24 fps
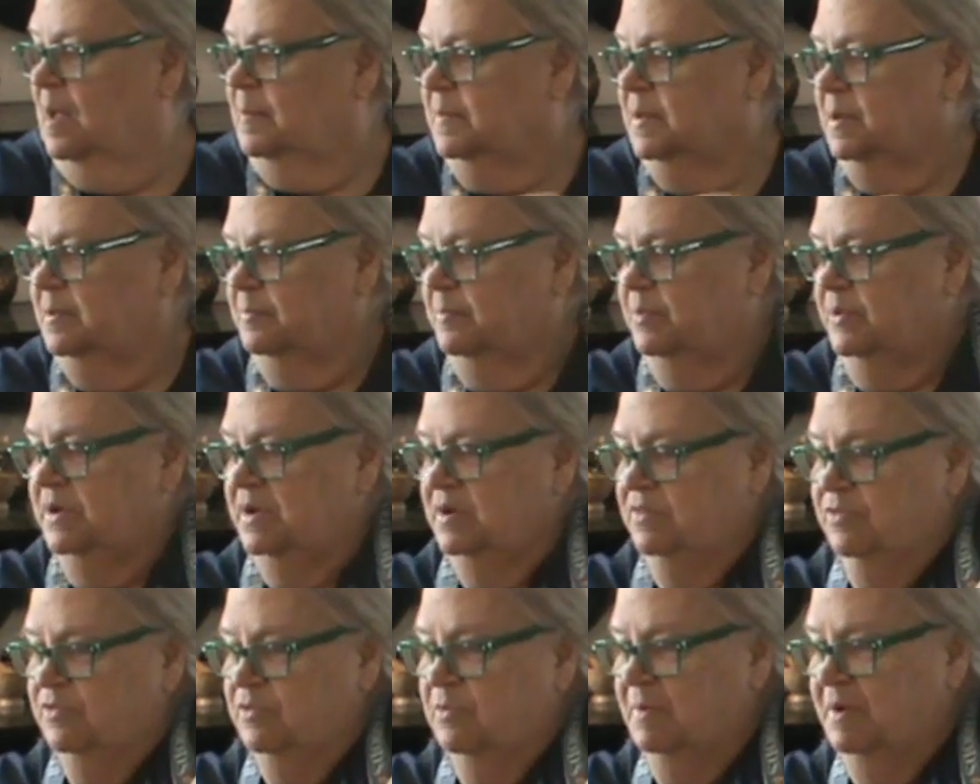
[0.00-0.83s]
going to put
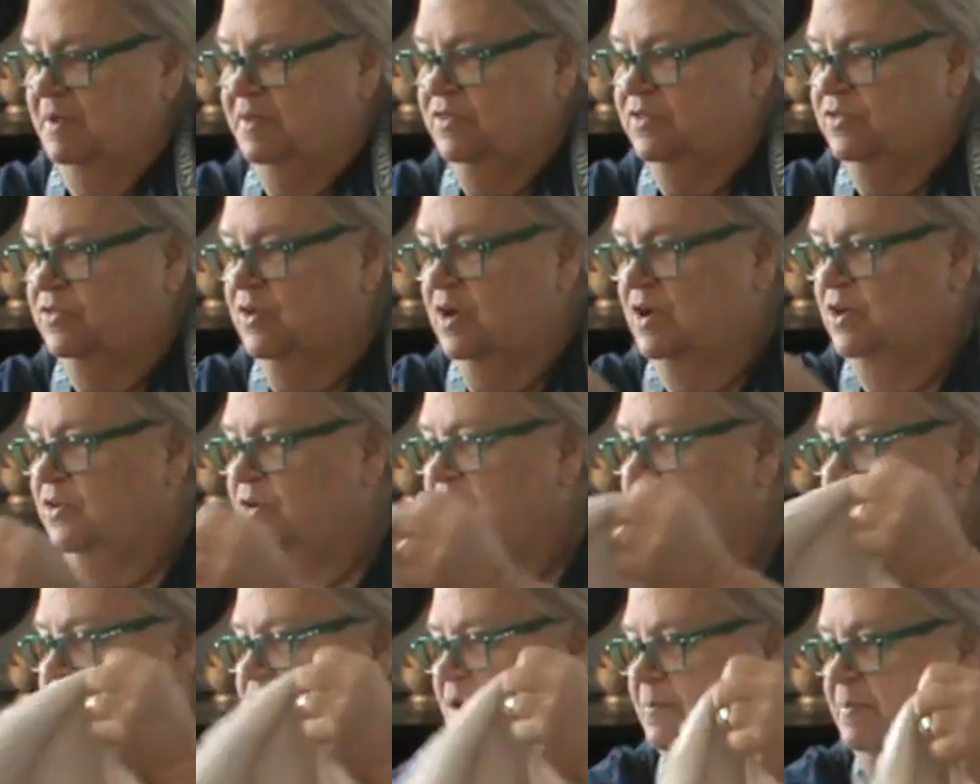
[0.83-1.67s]
it through my strainer
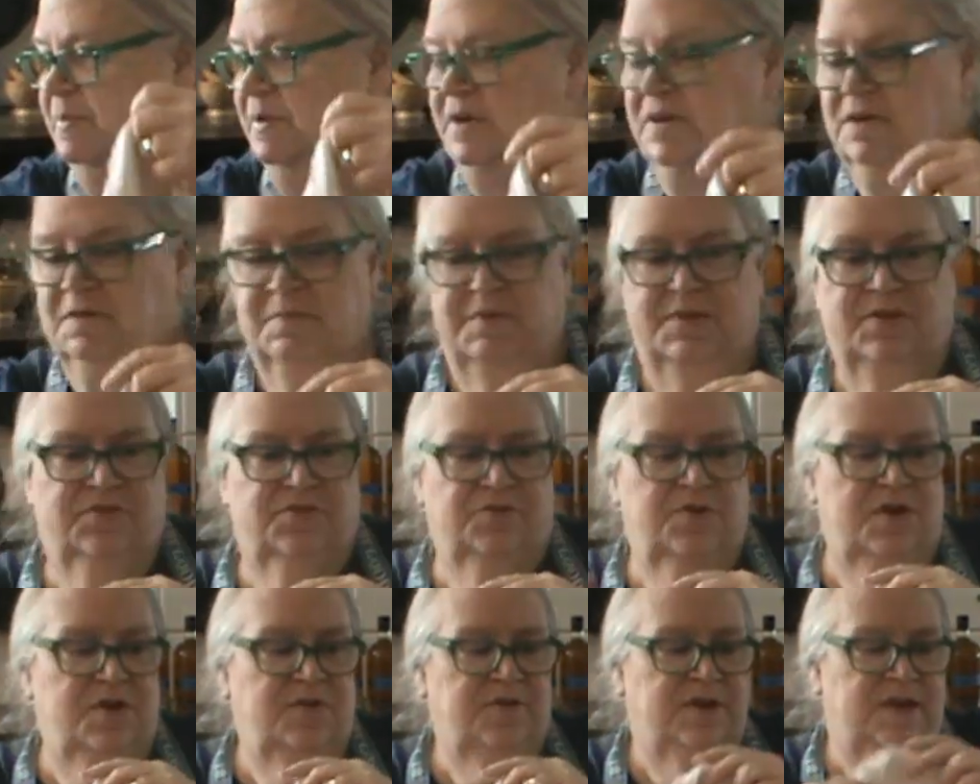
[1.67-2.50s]
and dump it into my
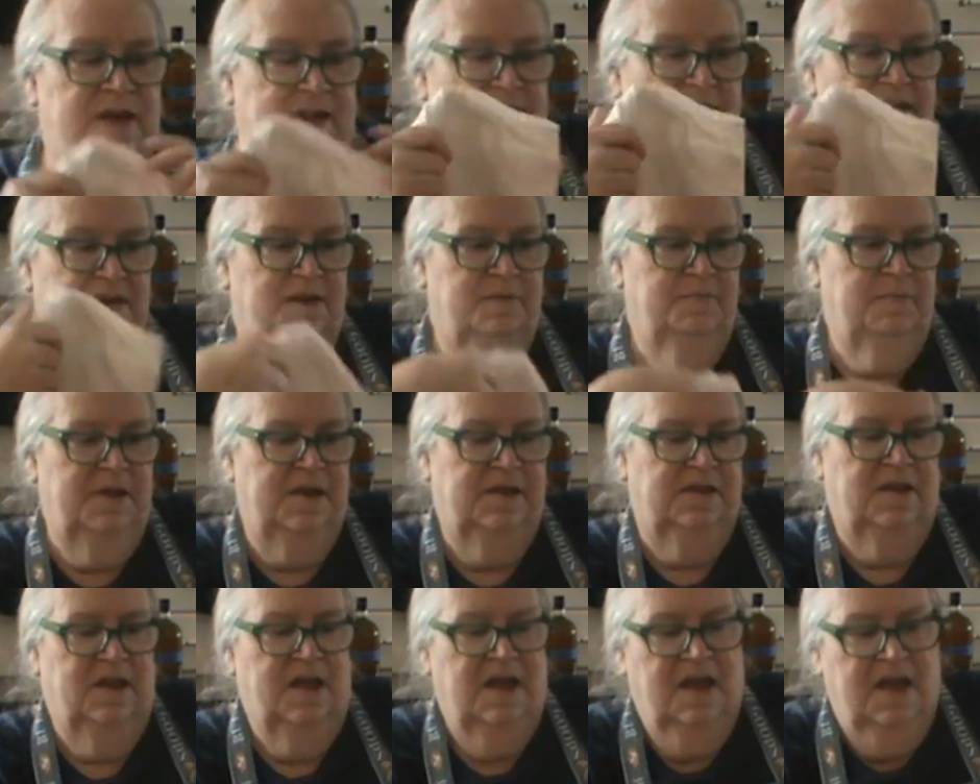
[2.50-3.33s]
strainer again,
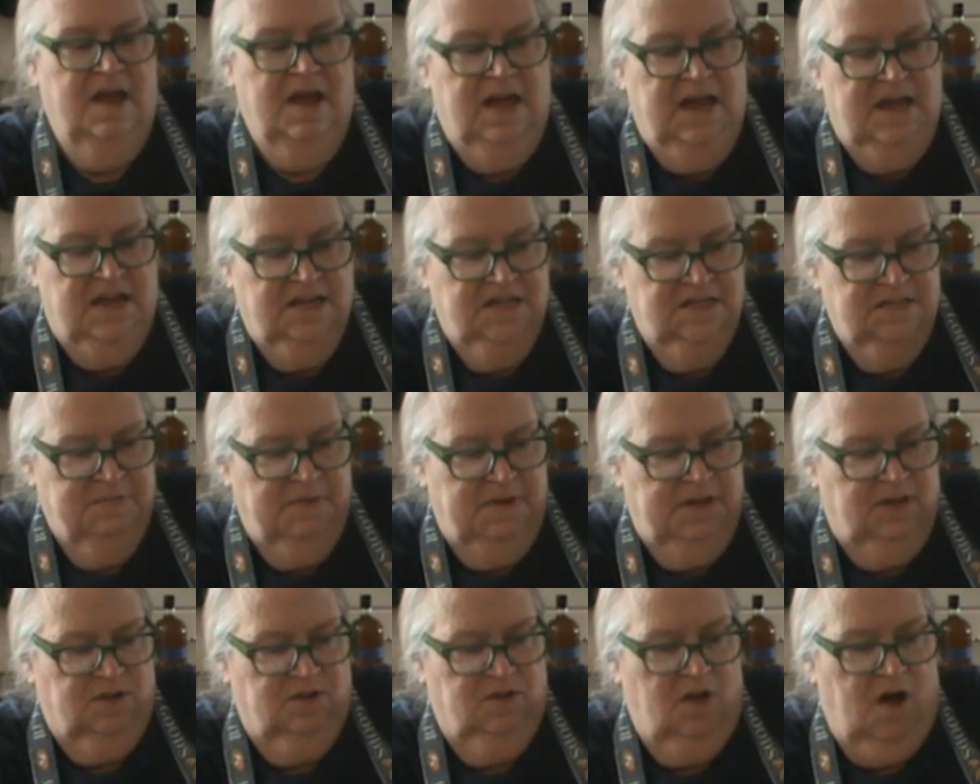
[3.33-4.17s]
into
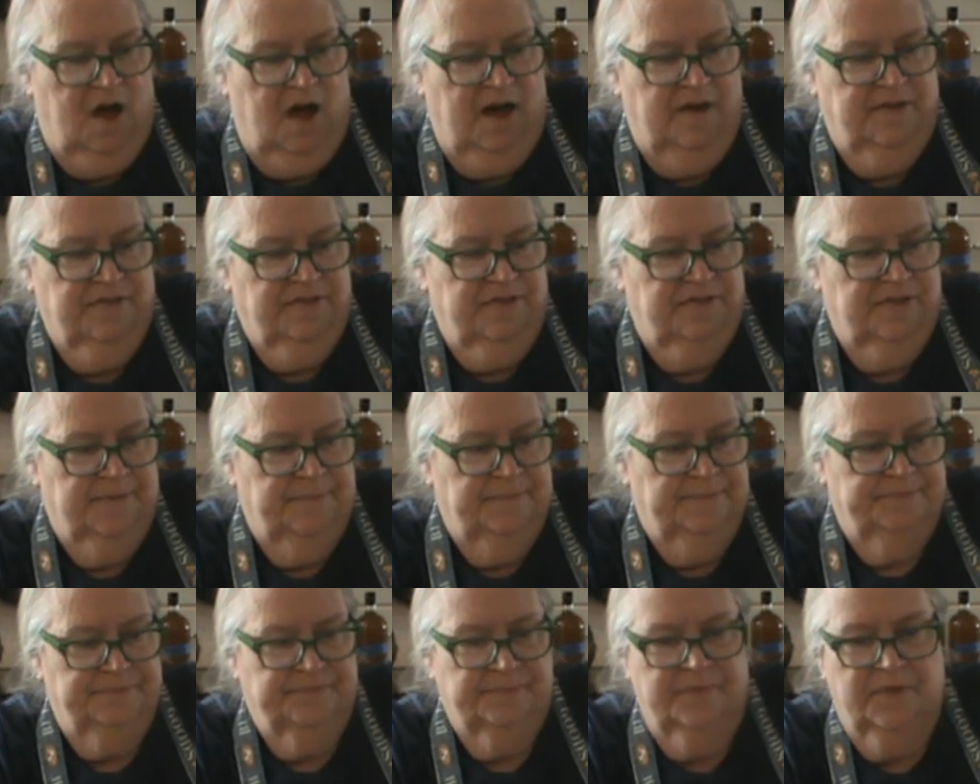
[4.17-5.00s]
my cloth.
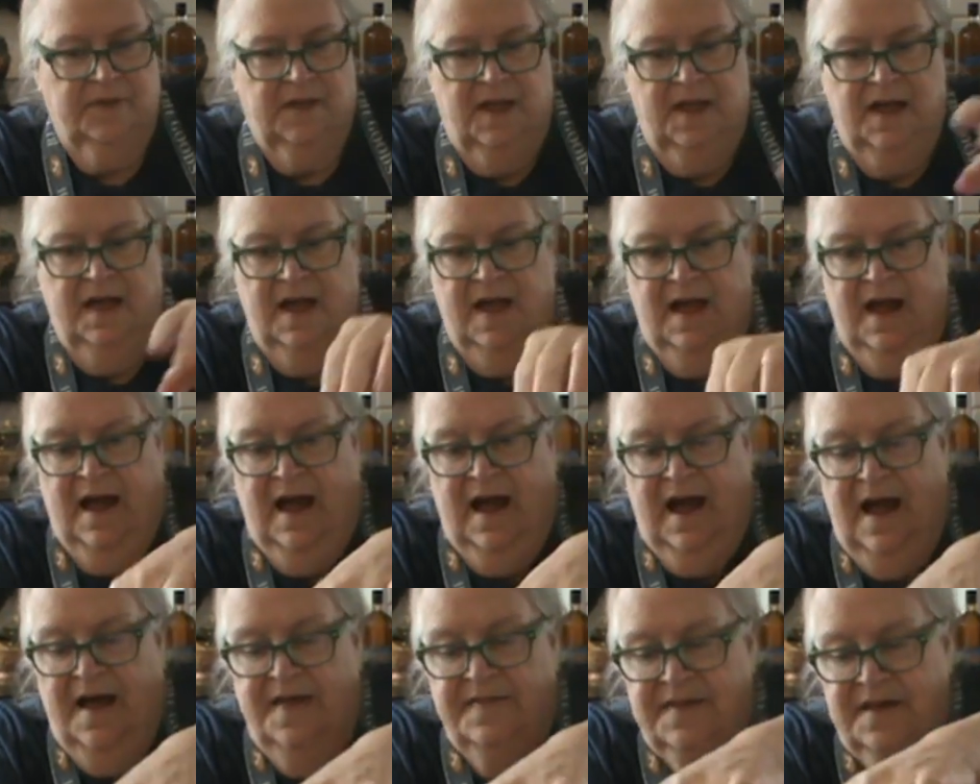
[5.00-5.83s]

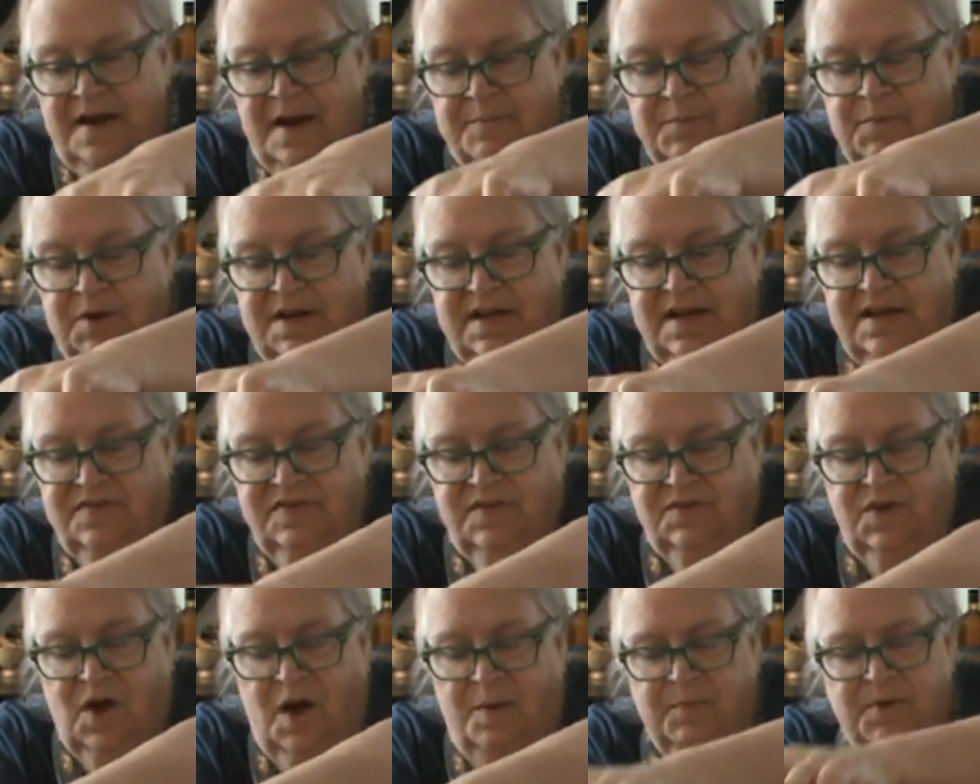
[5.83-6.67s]
And then I'm going to
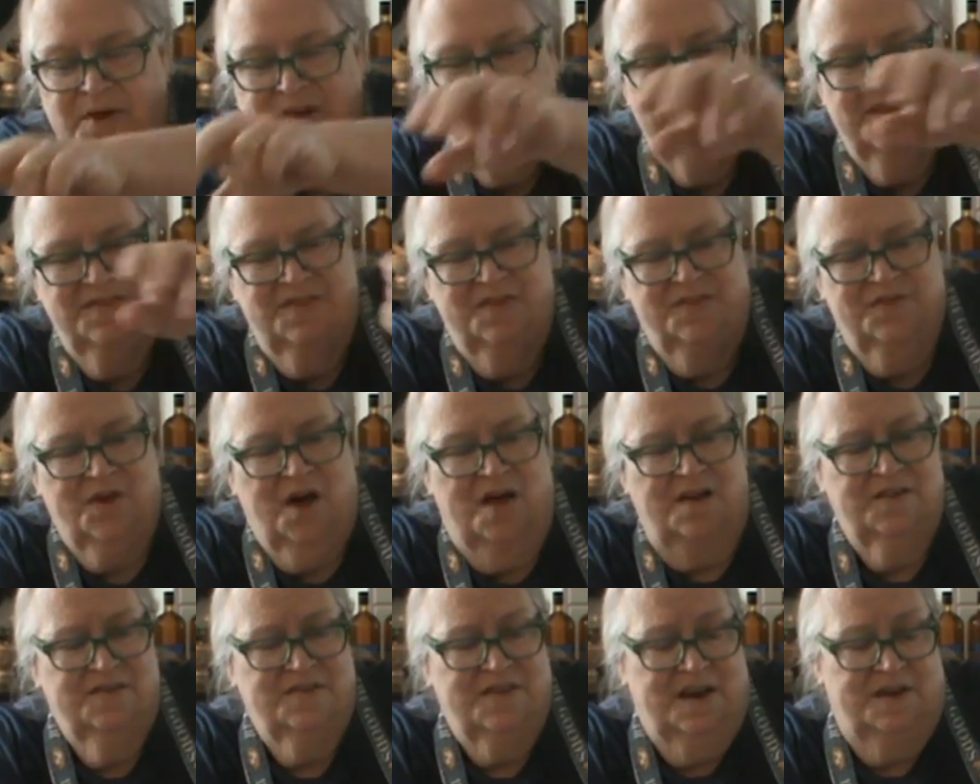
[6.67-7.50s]
get the
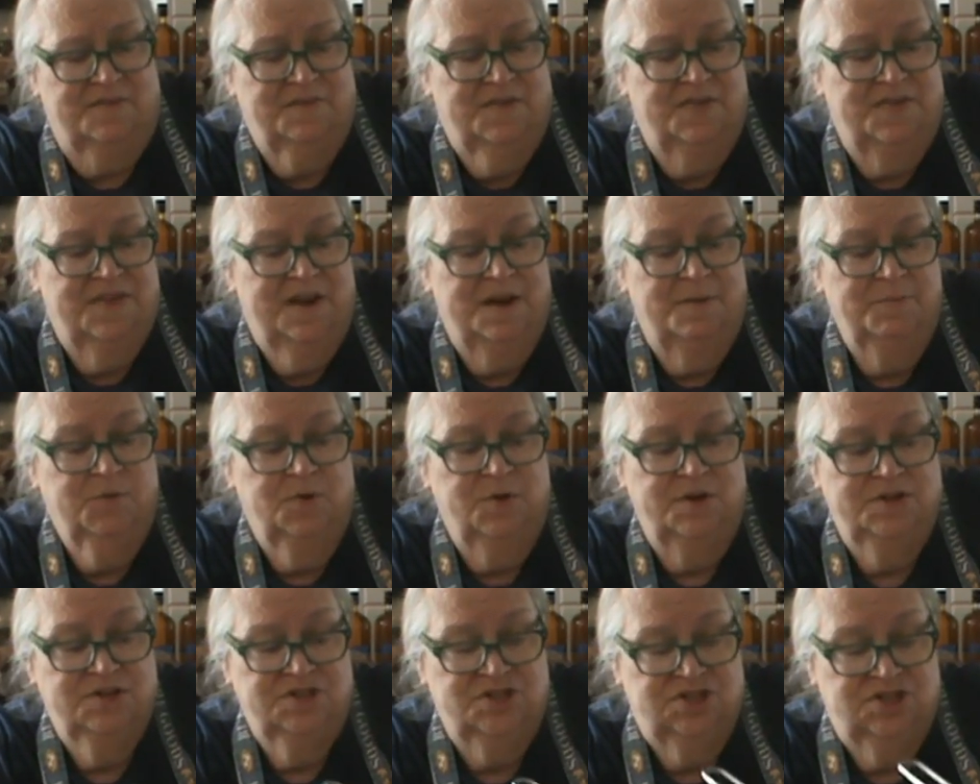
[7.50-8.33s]
solids out of it. Then I'm
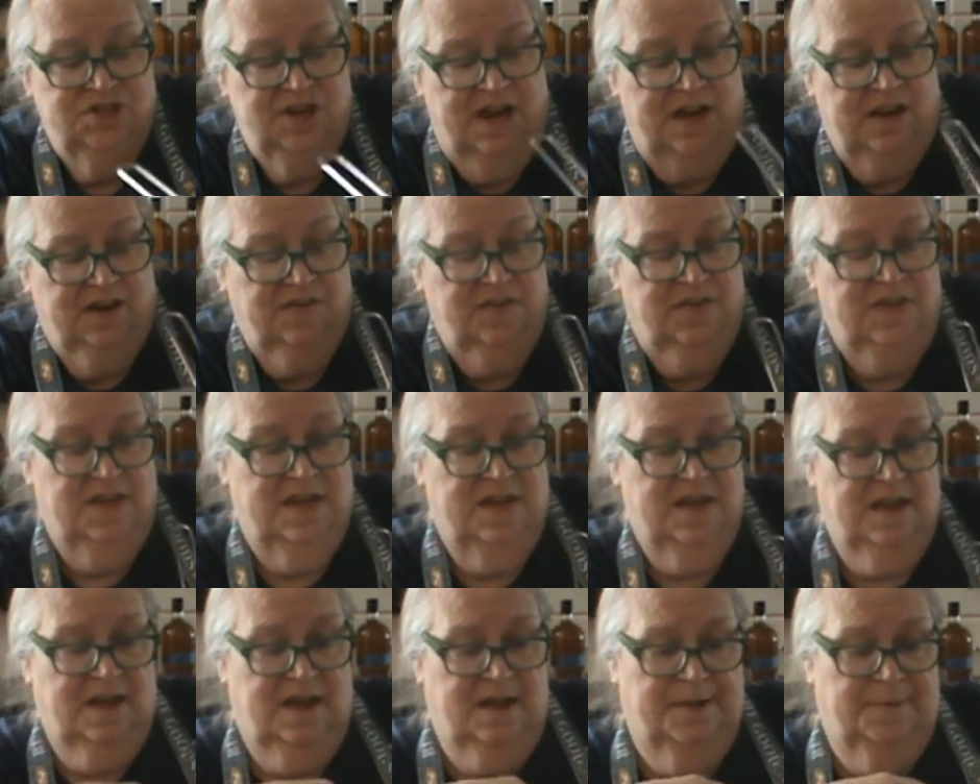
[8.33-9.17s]
going to check
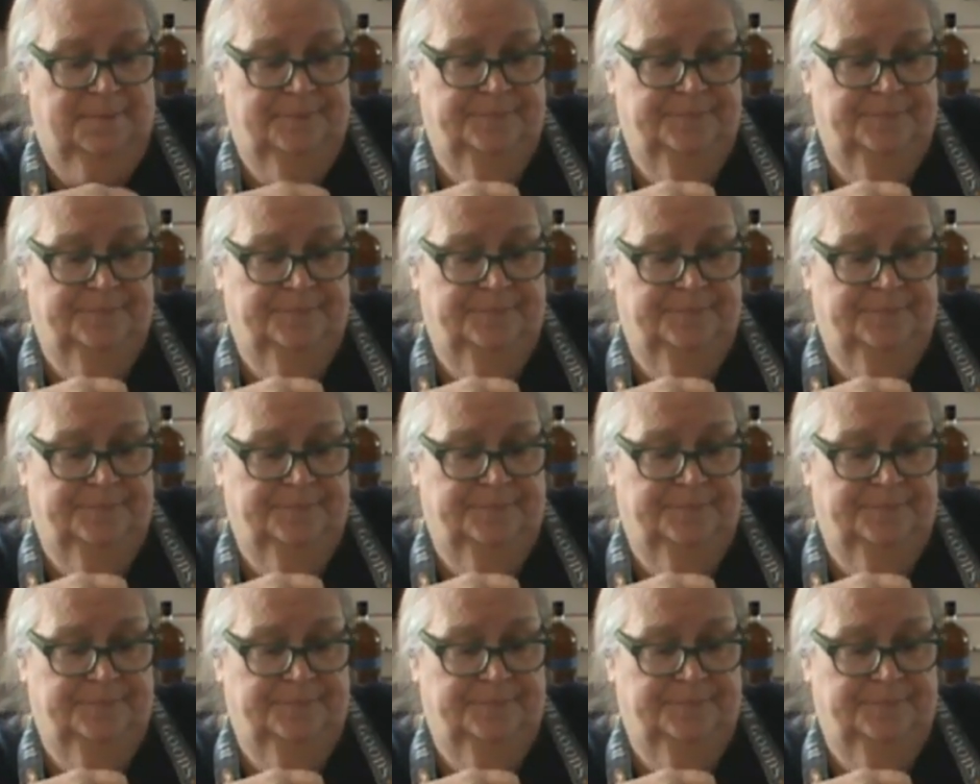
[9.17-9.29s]
the